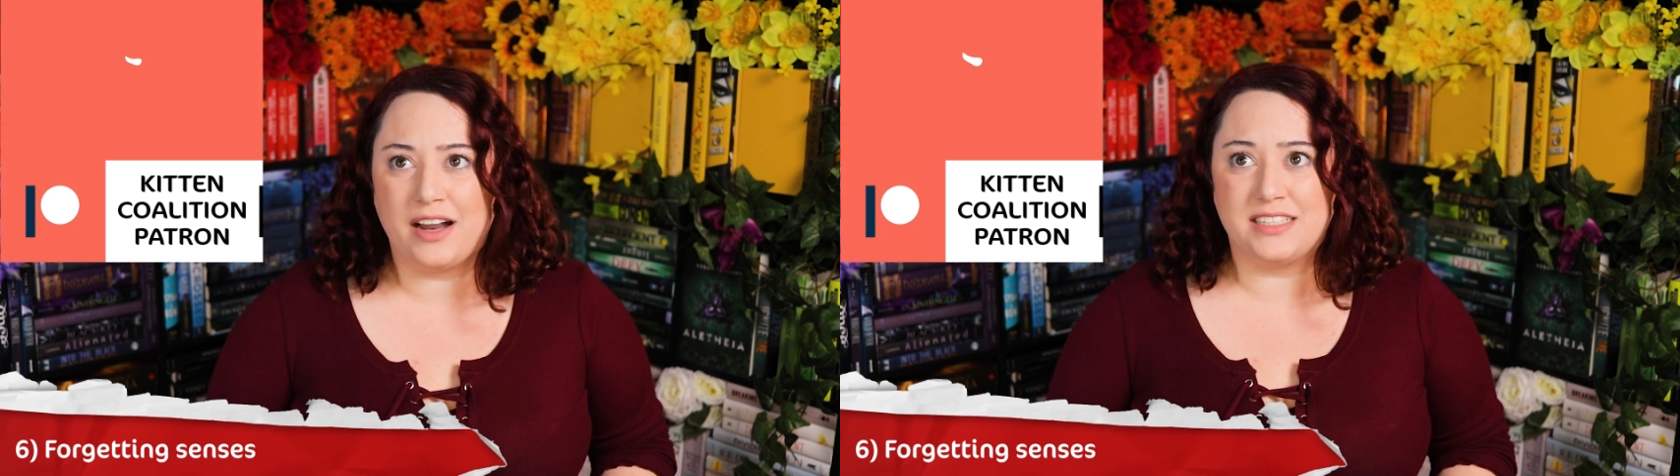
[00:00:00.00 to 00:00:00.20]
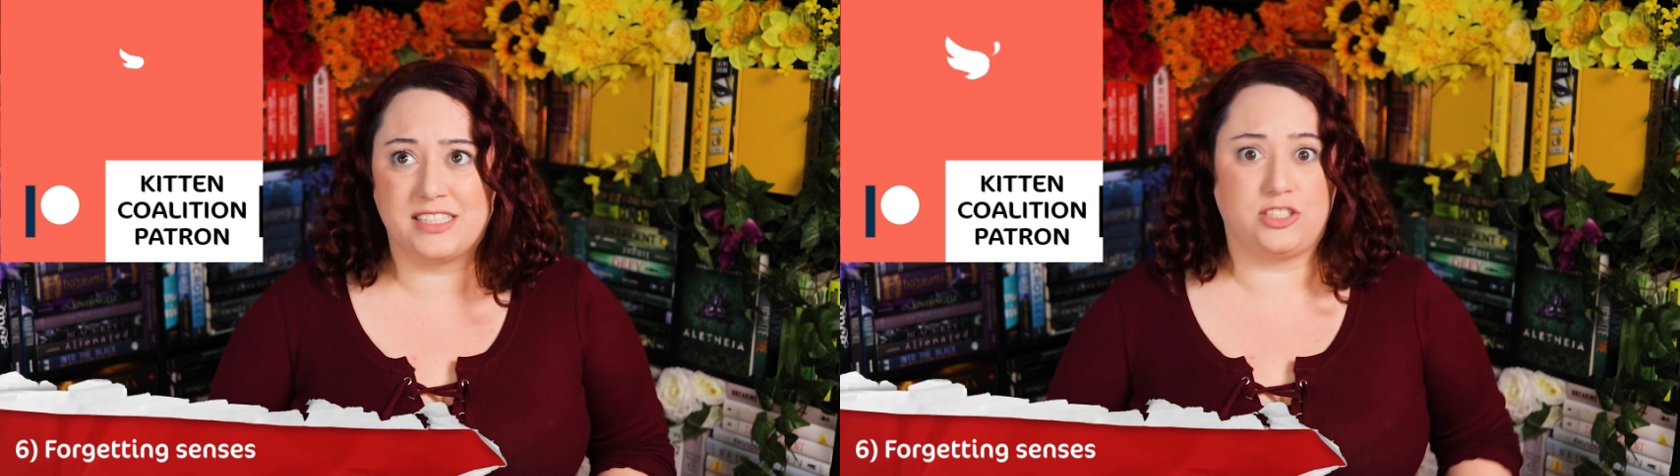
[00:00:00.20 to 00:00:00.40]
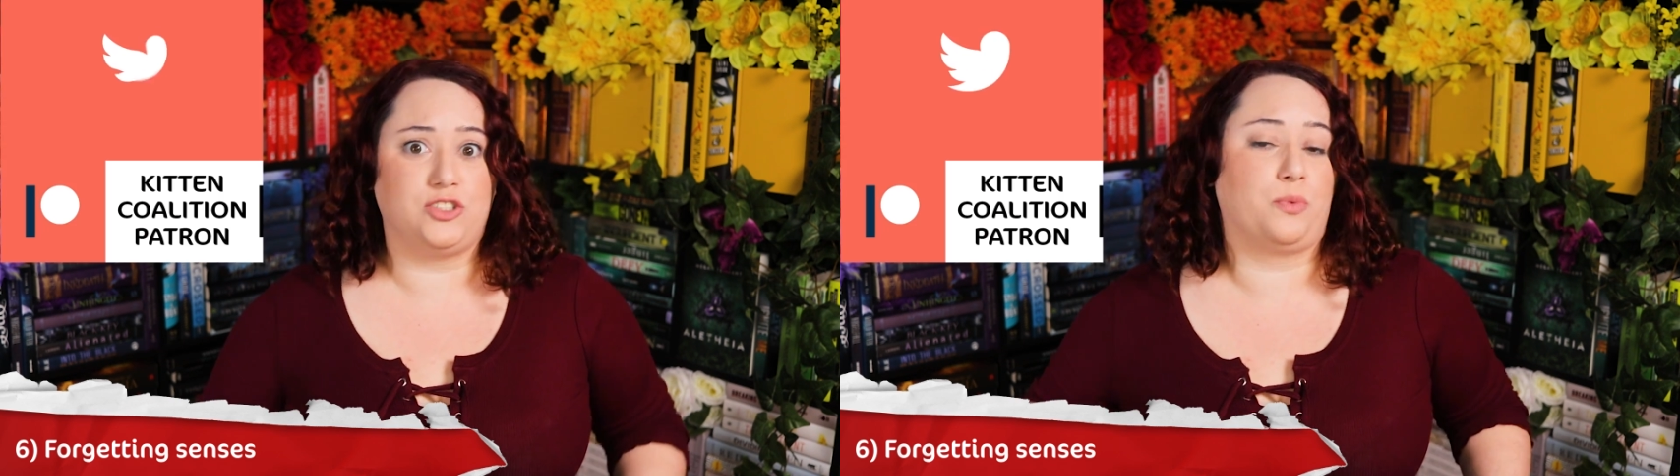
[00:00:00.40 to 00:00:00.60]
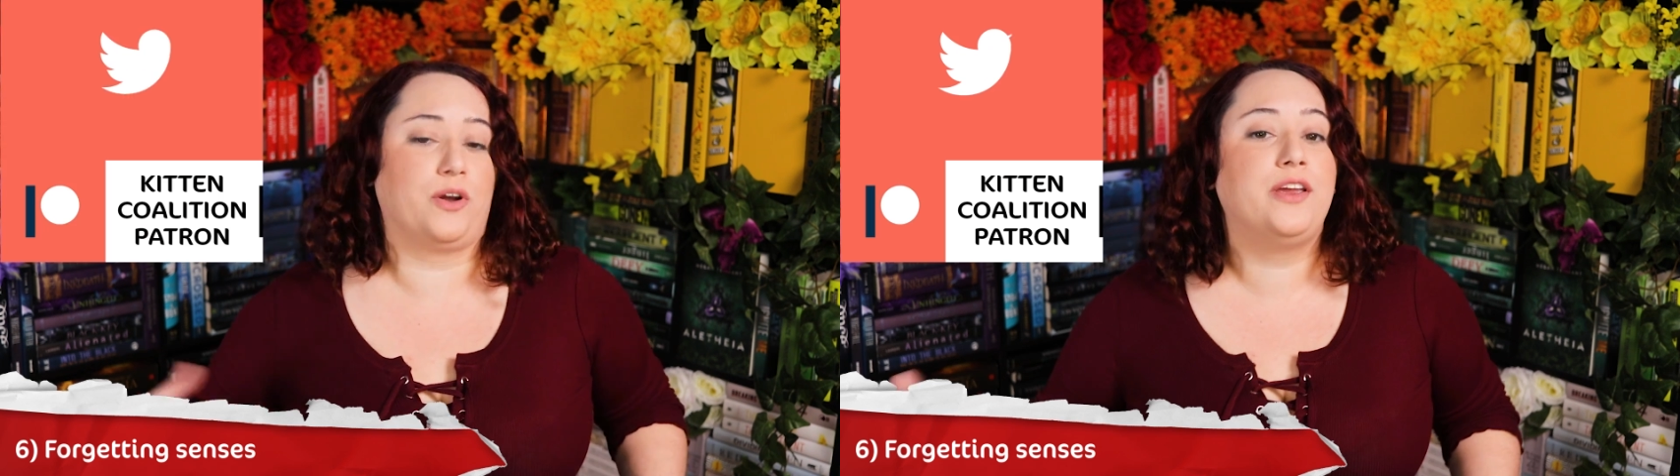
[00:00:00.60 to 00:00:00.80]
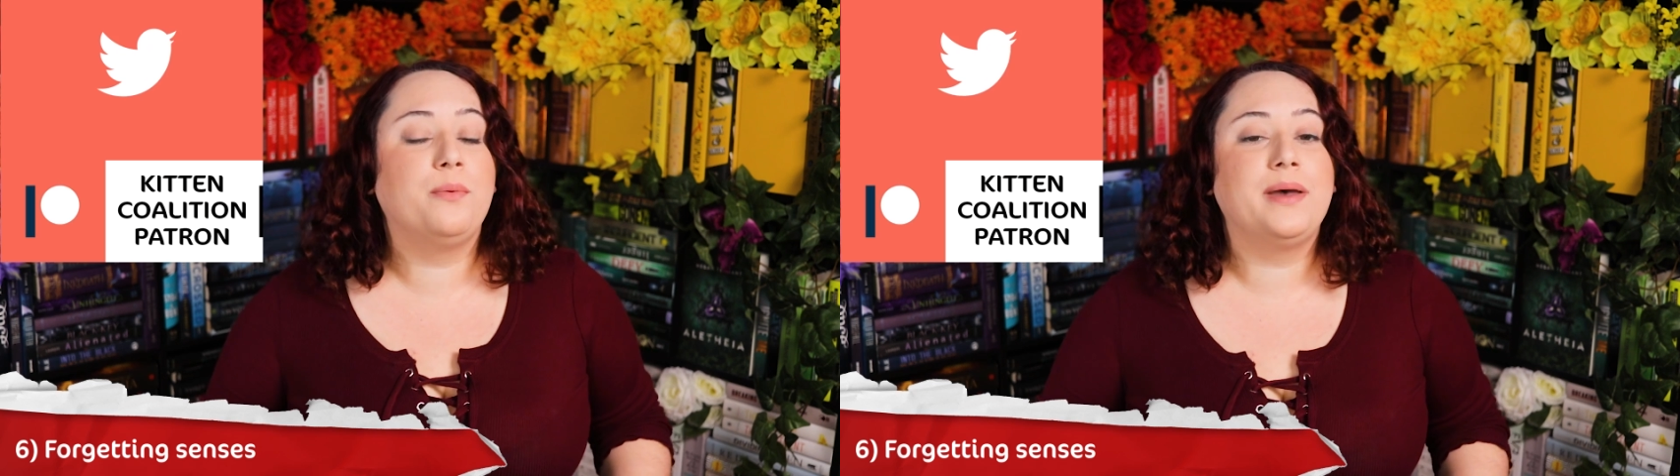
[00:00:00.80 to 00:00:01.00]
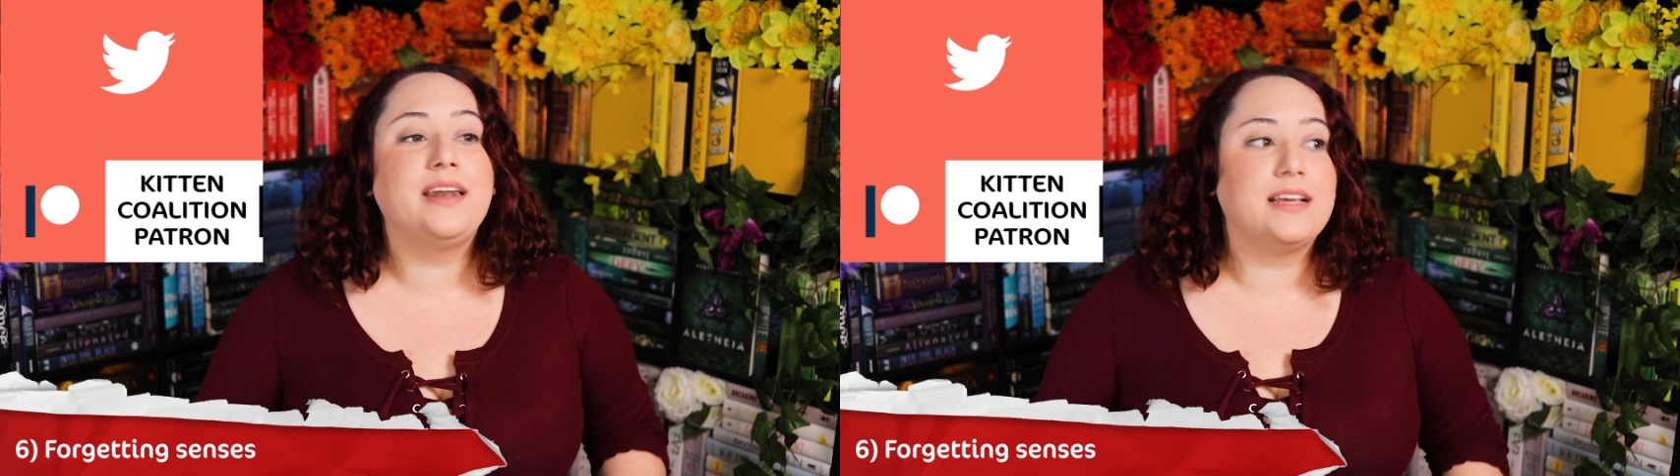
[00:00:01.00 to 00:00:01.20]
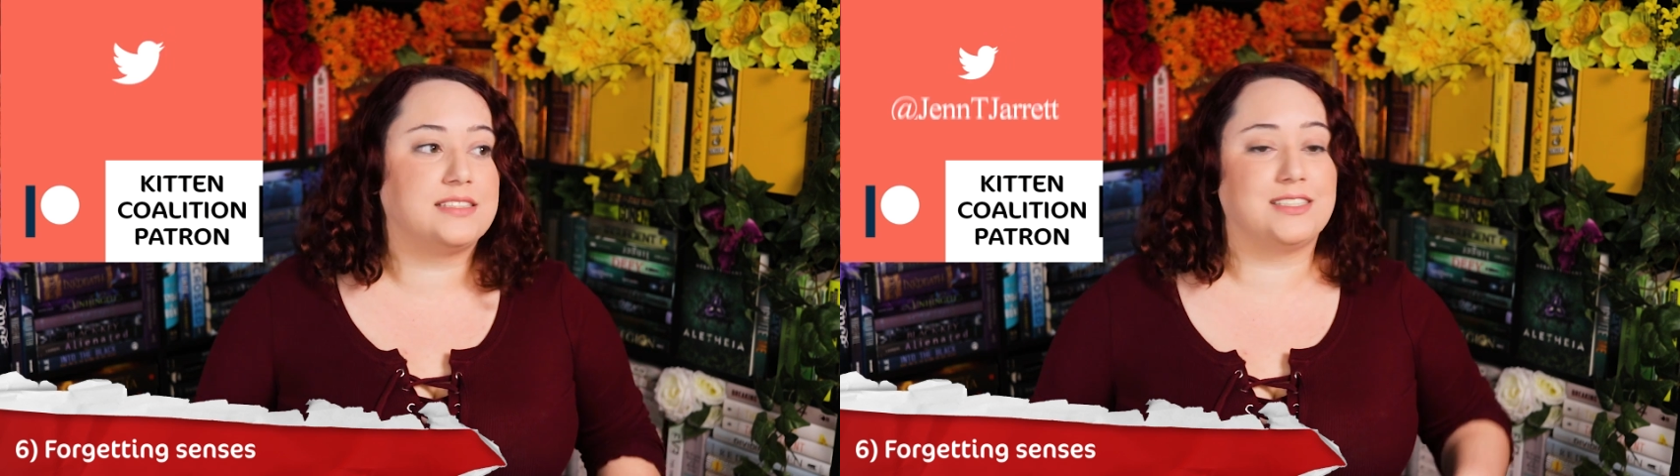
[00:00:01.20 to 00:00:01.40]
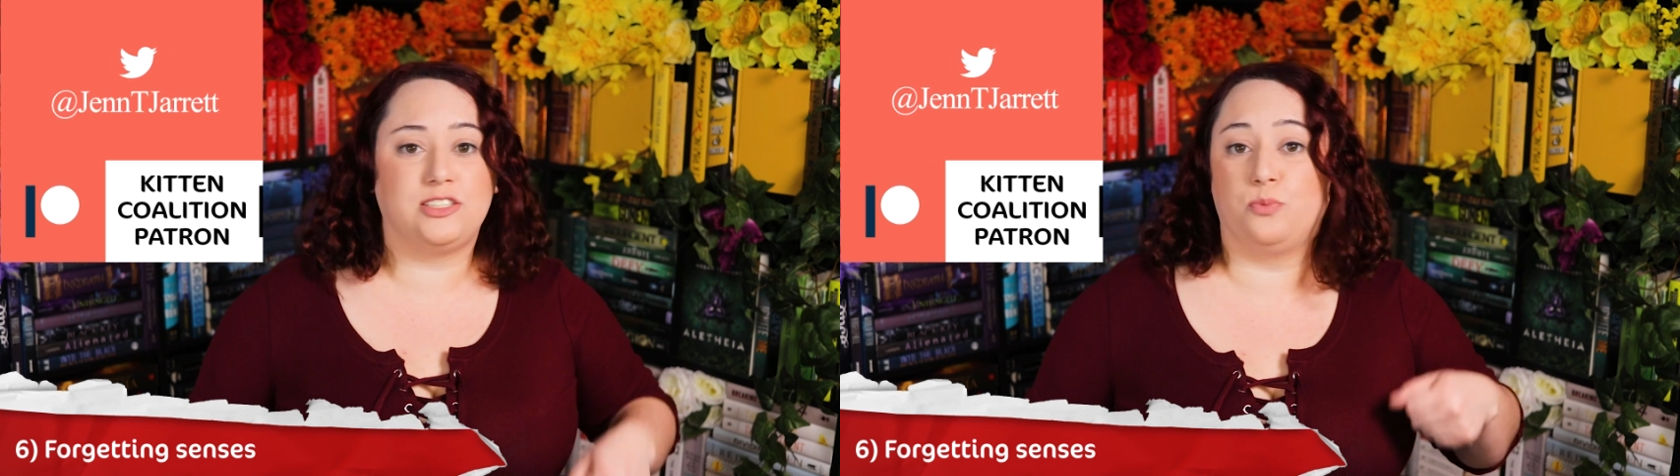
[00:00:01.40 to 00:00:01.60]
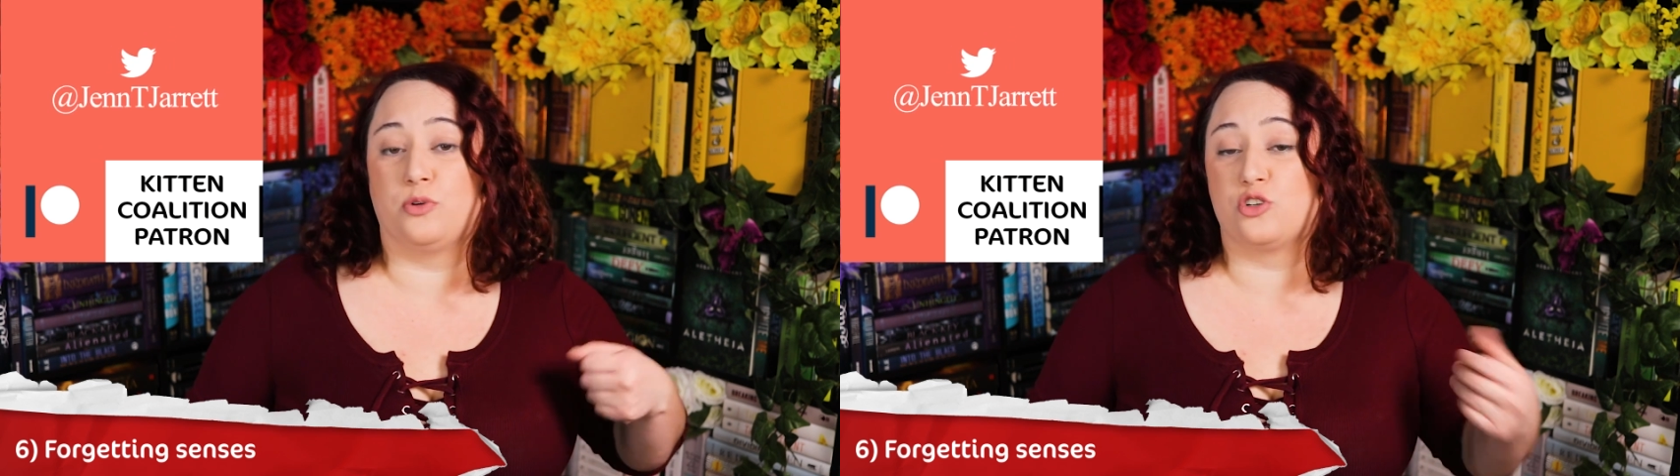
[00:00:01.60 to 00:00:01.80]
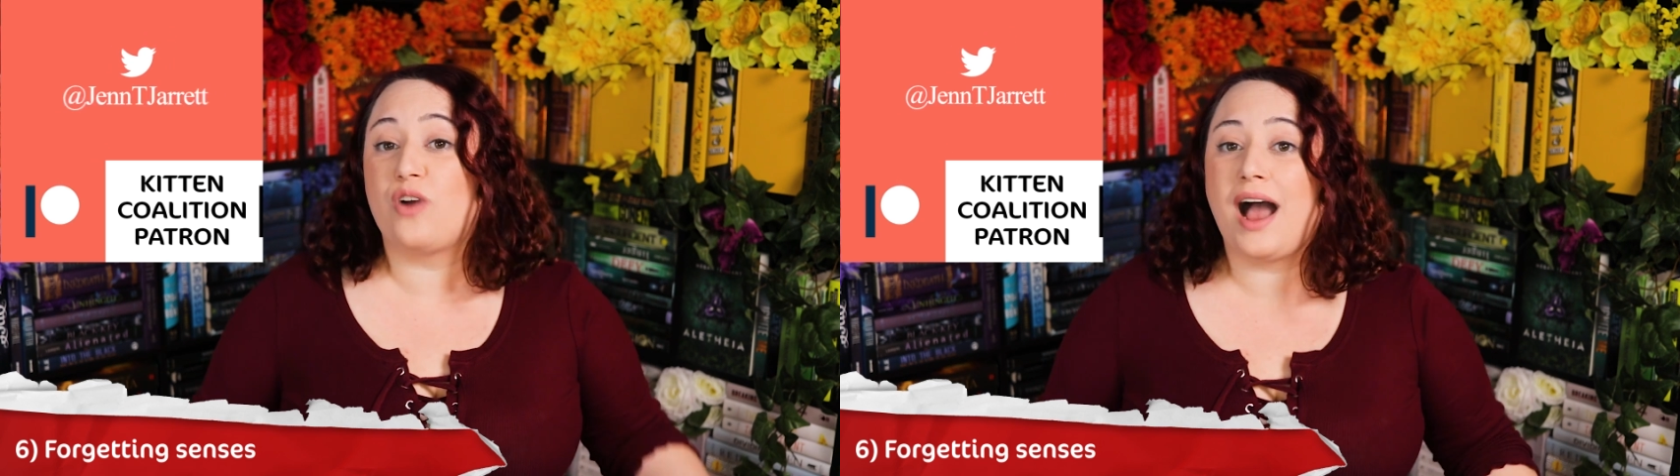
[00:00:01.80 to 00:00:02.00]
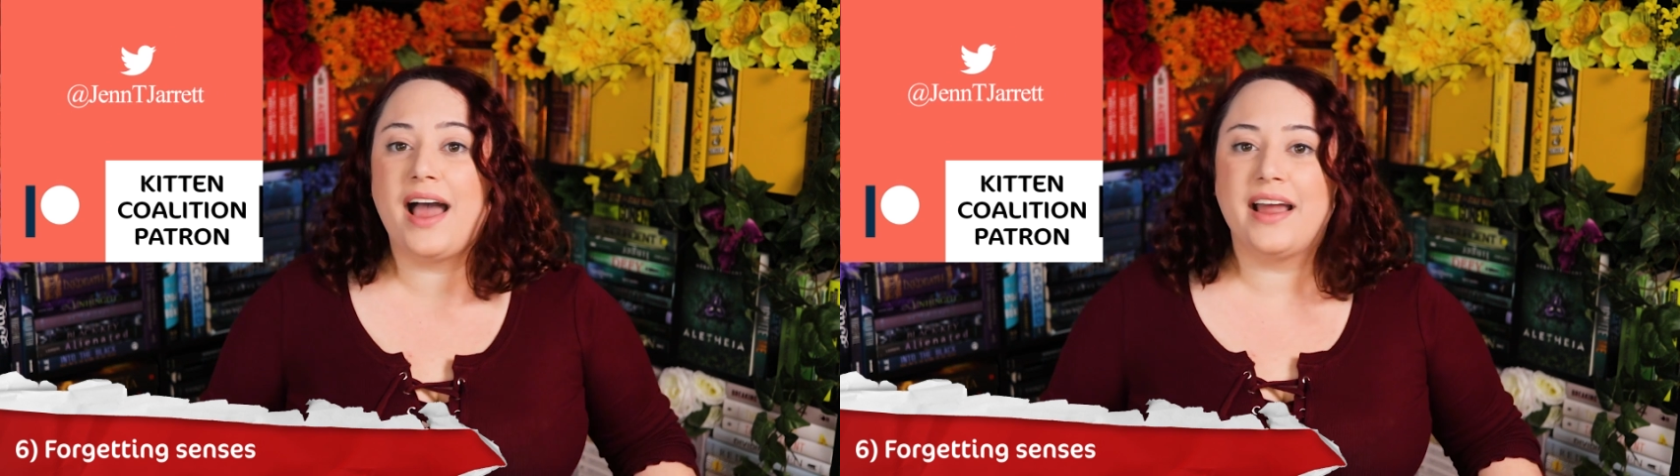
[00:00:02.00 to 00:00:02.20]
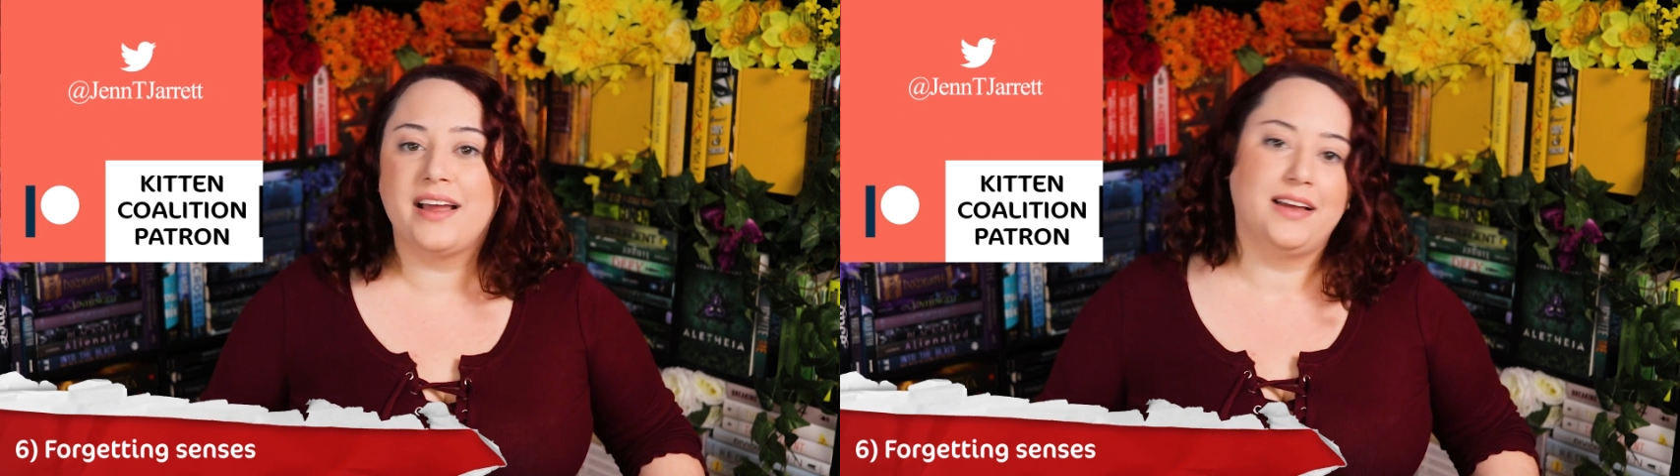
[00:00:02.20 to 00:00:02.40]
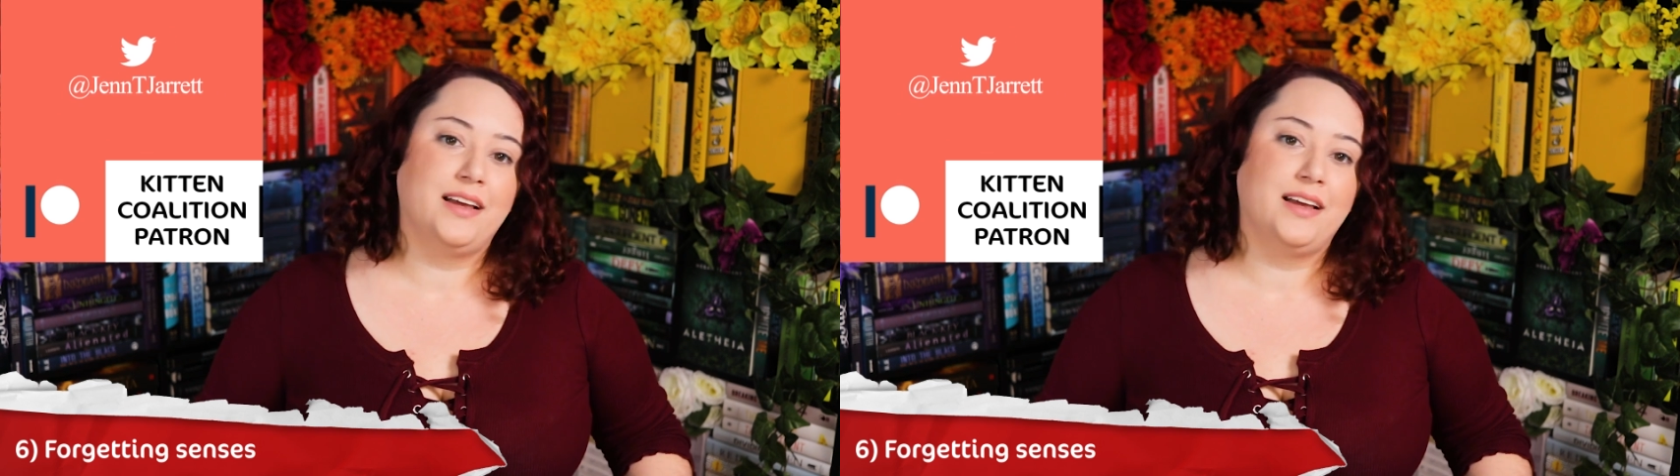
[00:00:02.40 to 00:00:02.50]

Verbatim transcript: Is it super humid? Is it super dry?